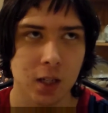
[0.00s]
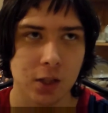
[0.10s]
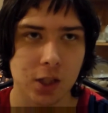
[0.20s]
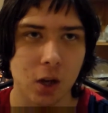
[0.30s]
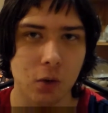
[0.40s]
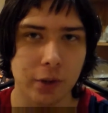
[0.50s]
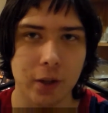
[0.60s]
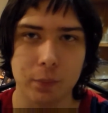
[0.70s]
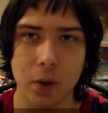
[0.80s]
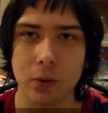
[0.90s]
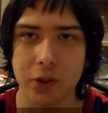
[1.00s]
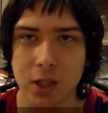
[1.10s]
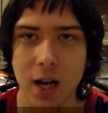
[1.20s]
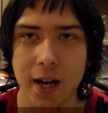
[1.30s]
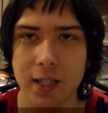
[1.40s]
So, both
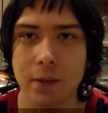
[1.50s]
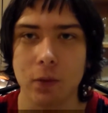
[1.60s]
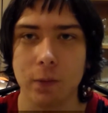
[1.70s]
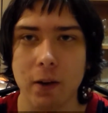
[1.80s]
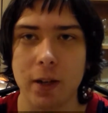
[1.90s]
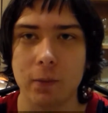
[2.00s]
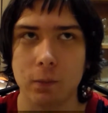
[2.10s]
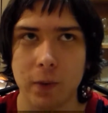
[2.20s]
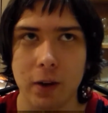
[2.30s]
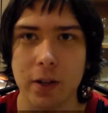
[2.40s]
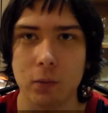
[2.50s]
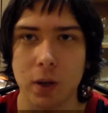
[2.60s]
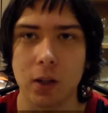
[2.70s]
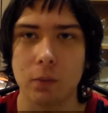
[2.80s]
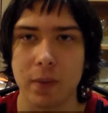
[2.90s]
sides have a very, very
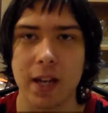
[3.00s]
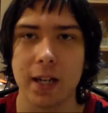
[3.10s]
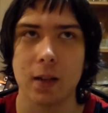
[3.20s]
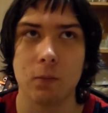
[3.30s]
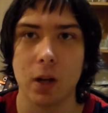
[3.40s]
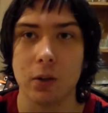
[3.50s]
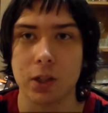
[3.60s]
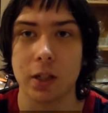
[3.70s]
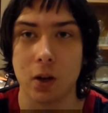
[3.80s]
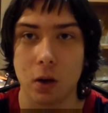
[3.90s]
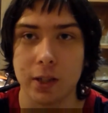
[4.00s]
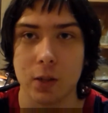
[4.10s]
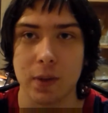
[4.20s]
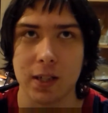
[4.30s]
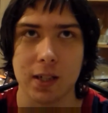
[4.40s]
well-made and well-done
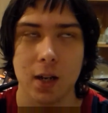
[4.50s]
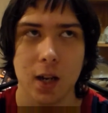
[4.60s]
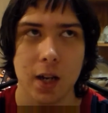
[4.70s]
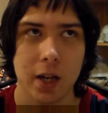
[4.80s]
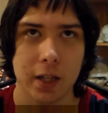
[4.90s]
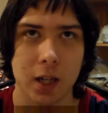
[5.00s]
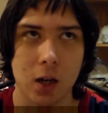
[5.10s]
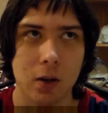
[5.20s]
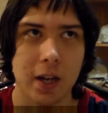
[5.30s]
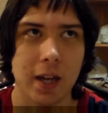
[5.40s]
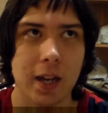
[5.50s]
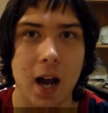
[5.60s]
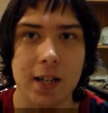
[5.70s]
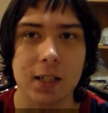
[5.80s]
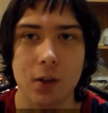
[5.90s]
argument. You know, and
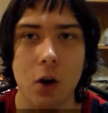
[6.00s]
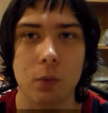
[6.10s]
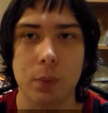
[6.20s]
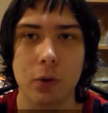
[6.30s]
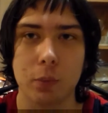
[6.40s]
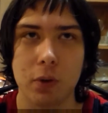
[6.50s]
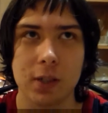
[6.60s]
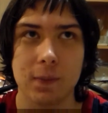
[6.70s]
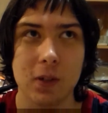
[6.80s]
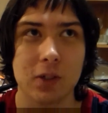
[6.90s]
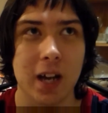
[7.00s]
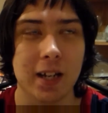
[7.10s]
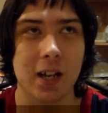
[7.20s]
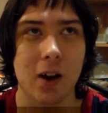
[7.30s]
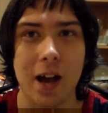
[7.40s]
I saw both points of views. I
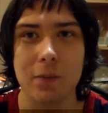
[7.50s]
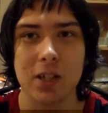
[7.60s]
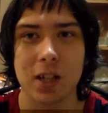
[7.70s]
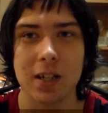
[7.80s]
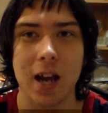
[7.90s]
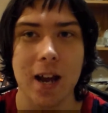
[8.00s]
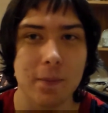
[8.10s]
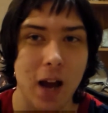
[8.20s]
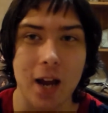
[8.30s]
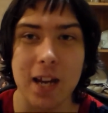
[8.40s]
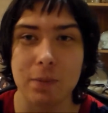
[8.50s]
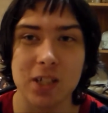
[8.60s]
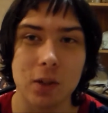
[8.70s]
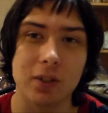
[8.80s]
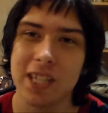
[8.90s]
am
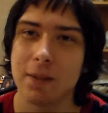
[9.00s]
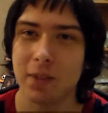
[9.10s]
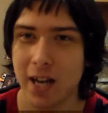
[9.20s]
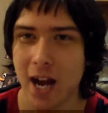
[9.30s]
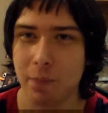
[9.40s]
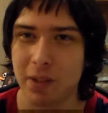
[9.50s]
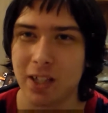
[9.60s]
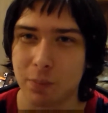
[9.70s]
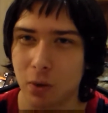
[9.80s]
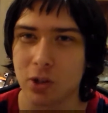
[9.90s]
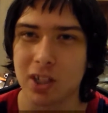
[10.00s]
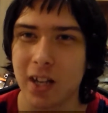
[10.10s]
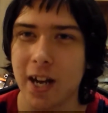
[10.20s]
still Team Cap because personally